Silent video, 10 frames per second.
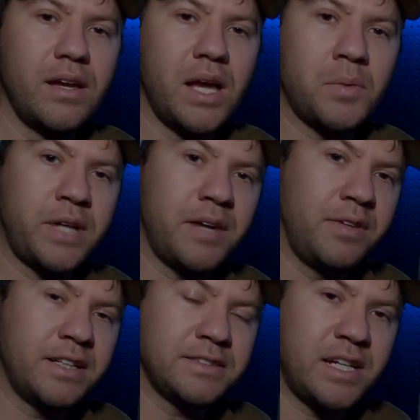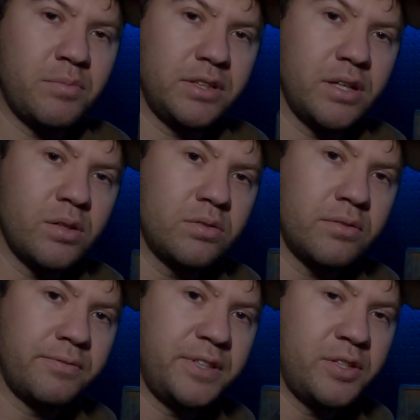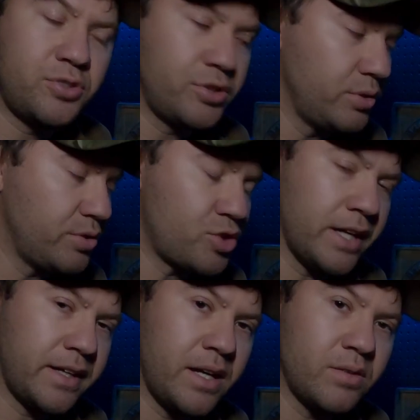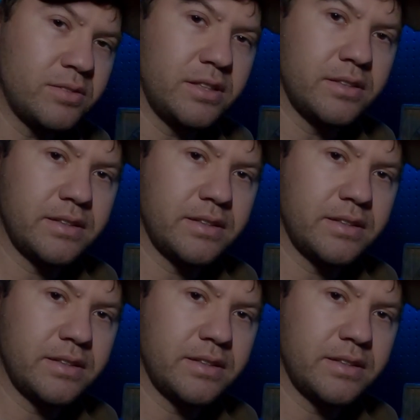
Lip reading: I'm going to have links down below for you to check out.